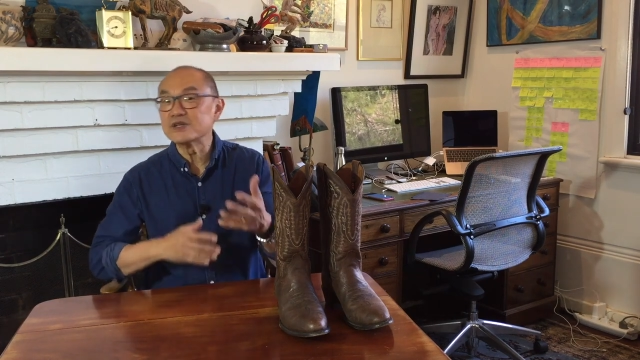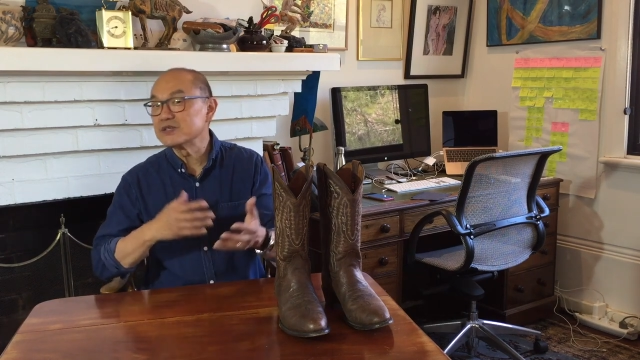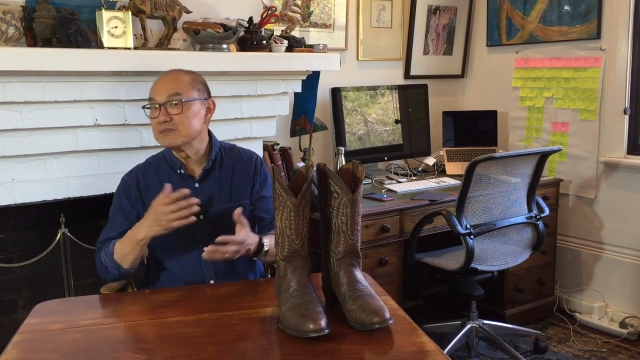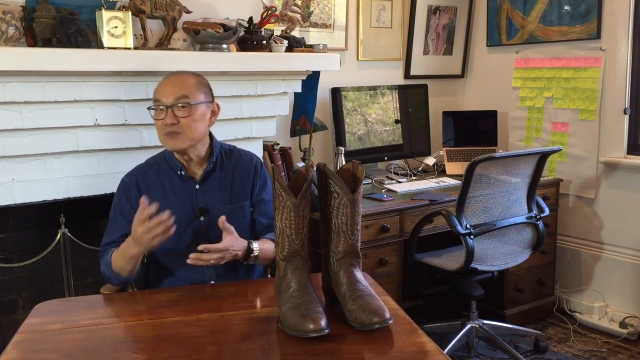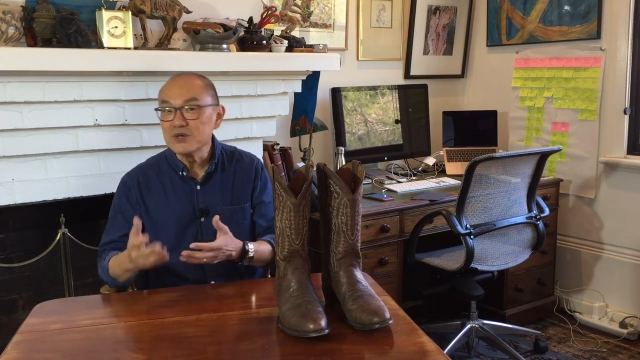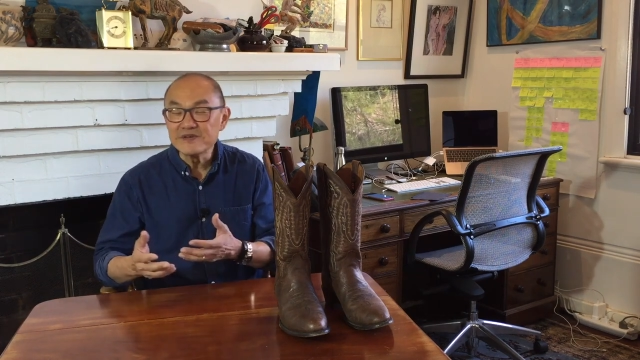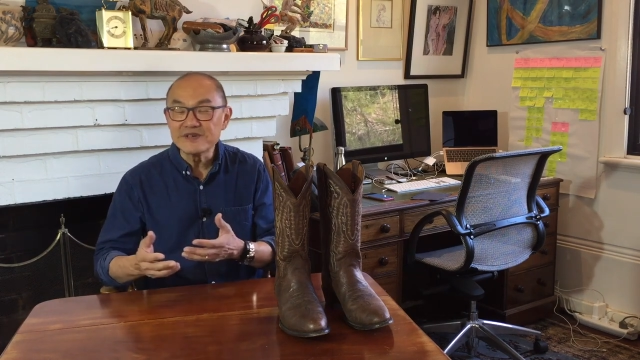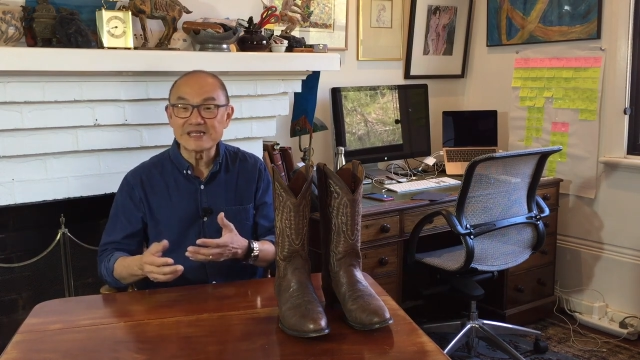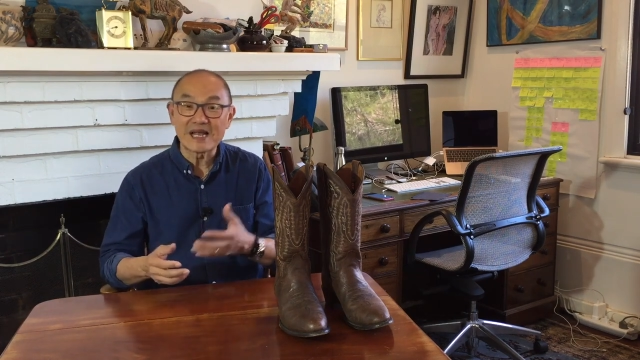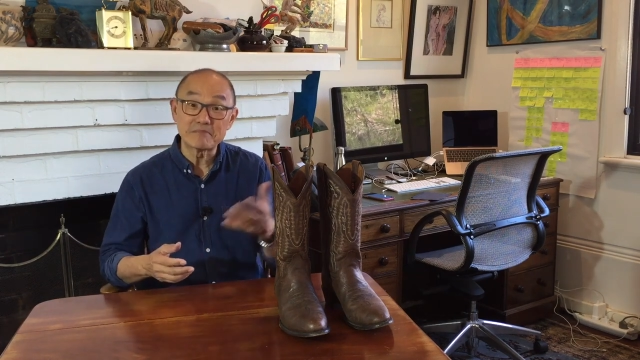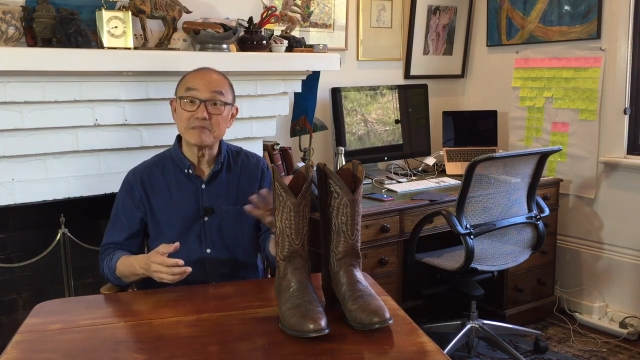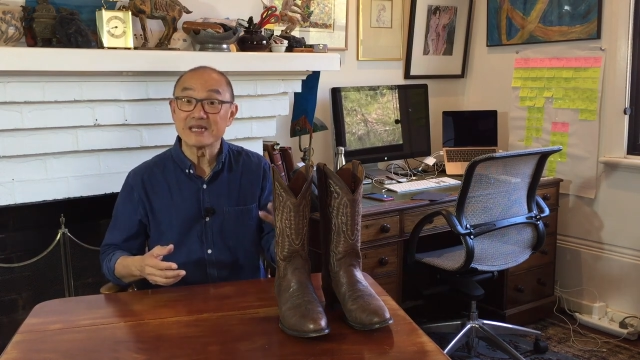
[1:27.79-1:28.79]
to movies
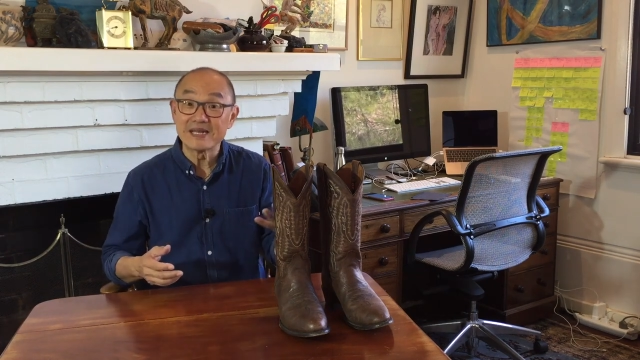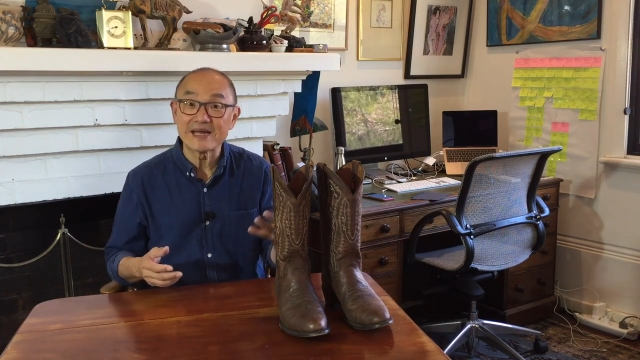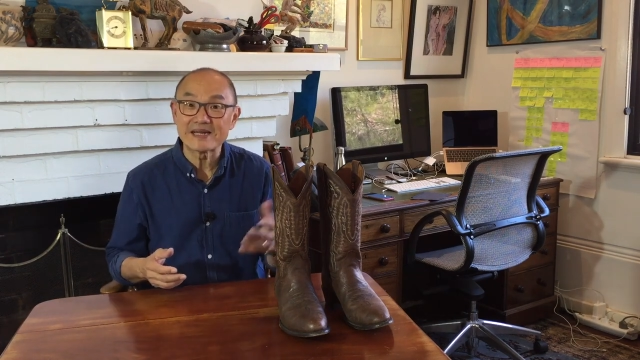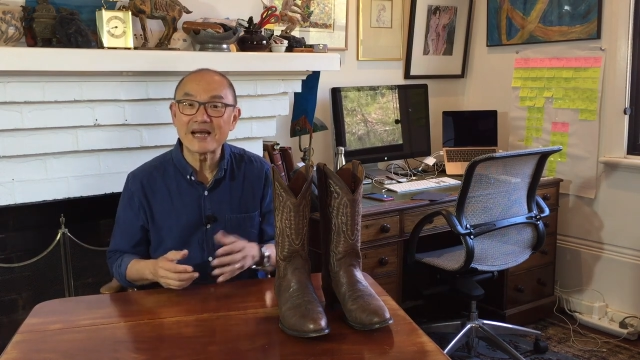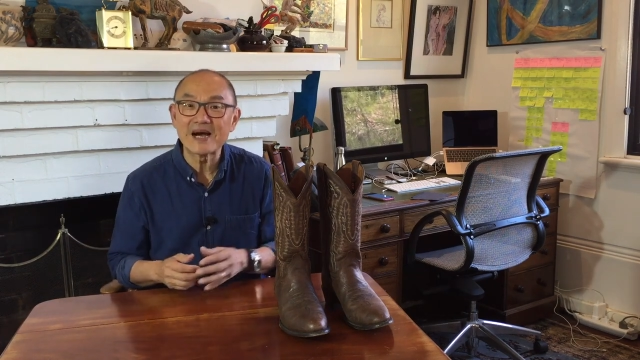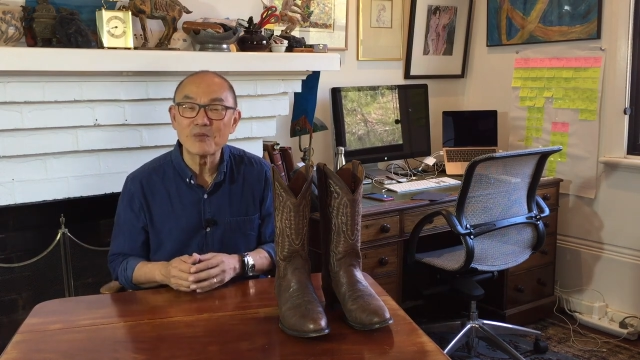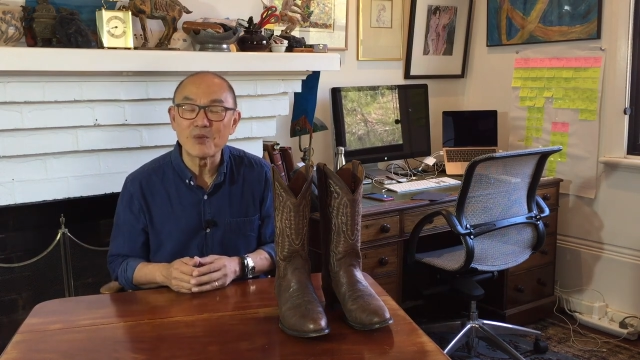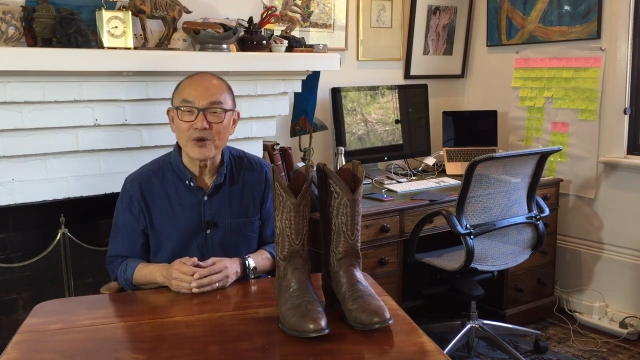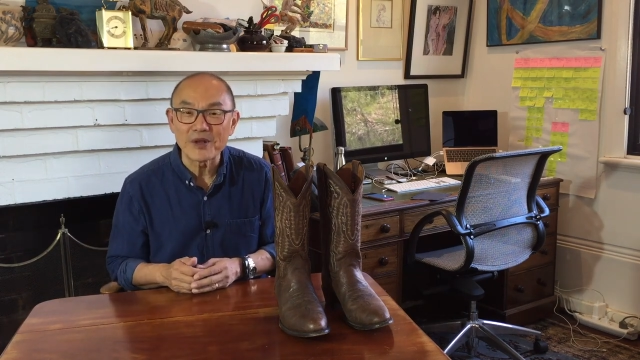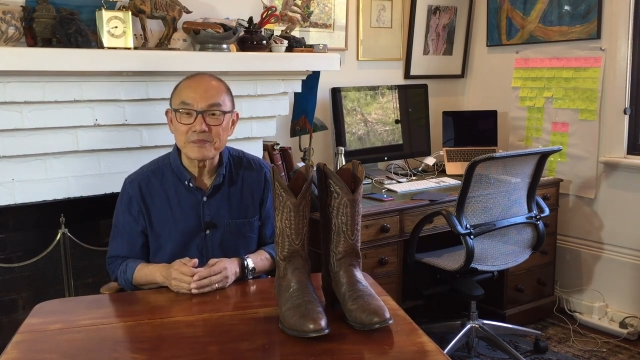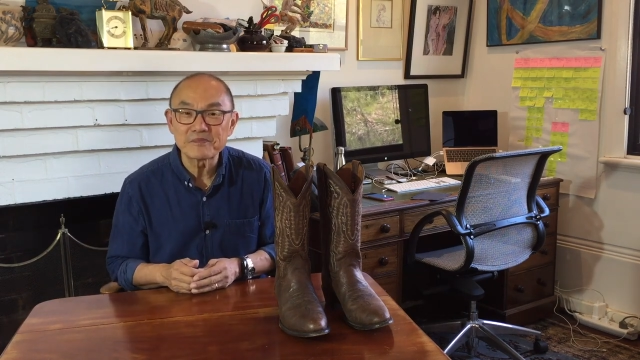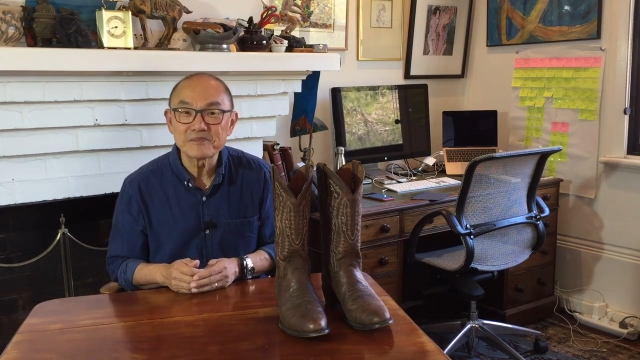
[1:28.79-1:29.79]
like Midnight Cowboy.